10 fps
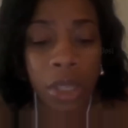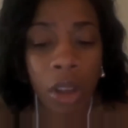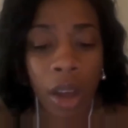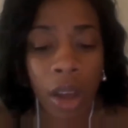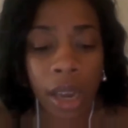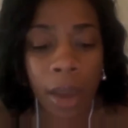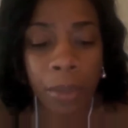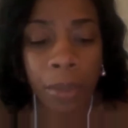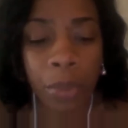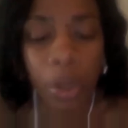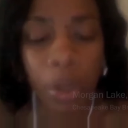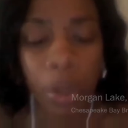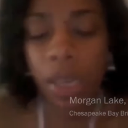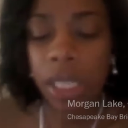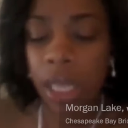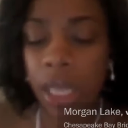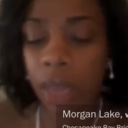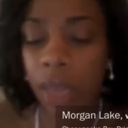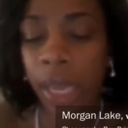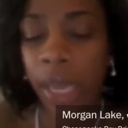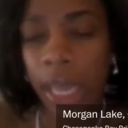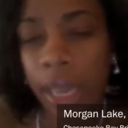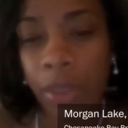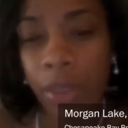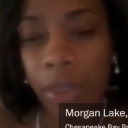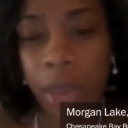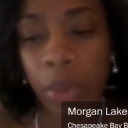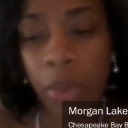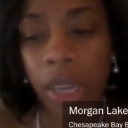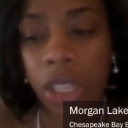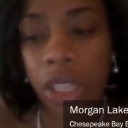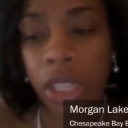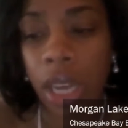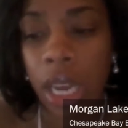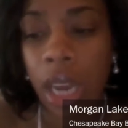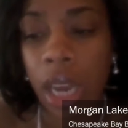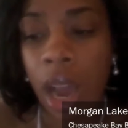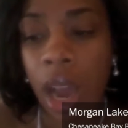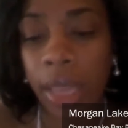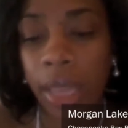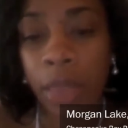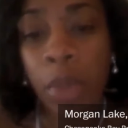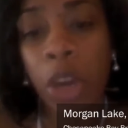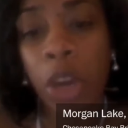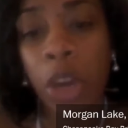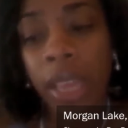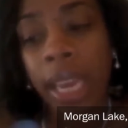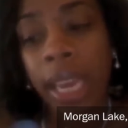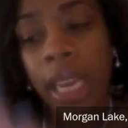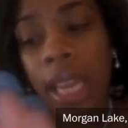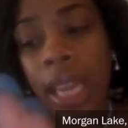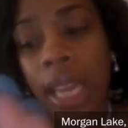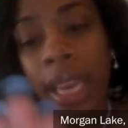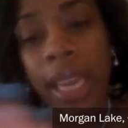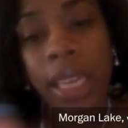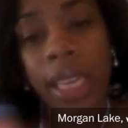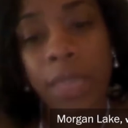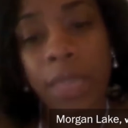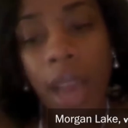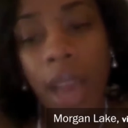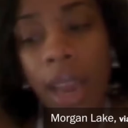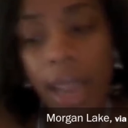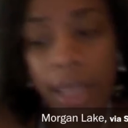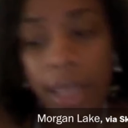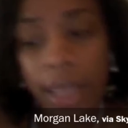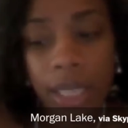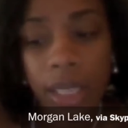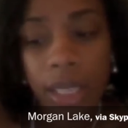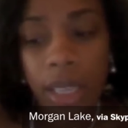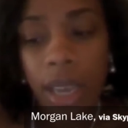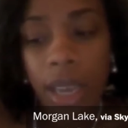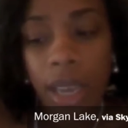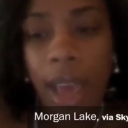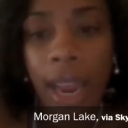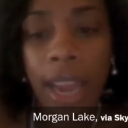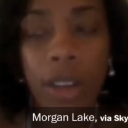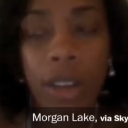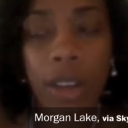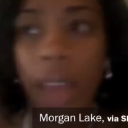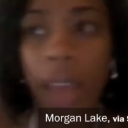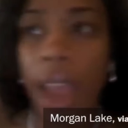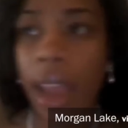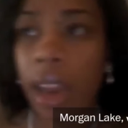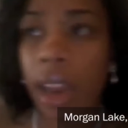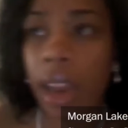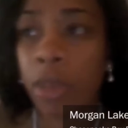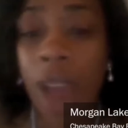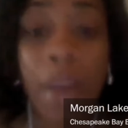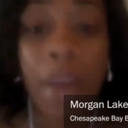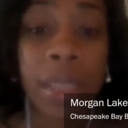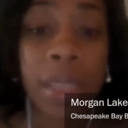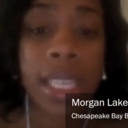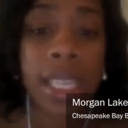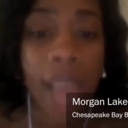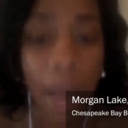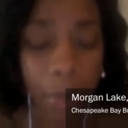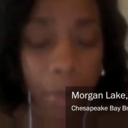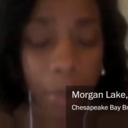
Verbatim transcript: on um, pretty much the beginning of the Bay Bridge, um, like the middle where the incline is, kind of like this, at an angle, and um, traffic was at a stop.